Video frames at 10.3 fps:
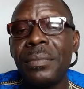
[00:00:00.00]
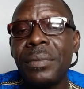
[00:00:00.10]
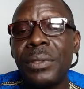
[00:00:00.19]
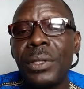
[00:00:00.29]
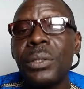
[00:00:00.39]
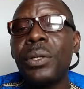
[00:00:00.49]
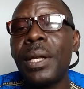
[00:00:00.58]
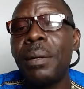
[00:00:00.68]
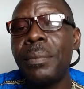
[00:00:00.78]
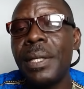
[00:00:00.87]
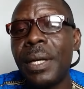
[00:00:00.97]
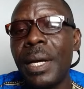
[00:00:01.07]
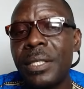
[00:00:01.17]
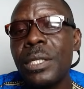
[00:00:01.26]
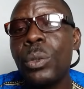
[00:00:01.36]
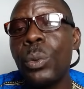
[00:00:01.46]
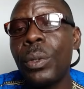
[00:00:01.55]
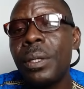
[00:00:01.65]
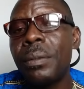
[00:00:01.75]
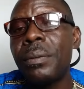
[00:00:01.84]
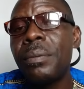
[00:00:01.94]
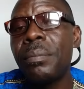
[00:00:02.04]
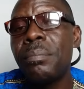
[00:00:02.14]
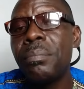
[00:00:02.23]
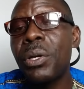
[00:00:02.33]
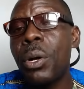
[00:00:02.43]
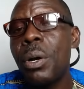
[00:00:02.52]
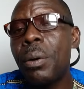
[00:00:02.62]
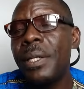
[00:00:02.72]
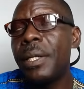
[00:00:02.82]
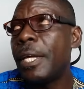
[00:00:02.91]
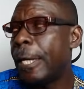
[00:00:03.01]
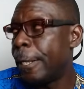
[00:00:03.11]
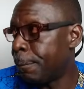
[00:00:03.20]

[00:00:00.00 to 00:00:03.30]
Dr. Nnamdi Azikiwe becoming the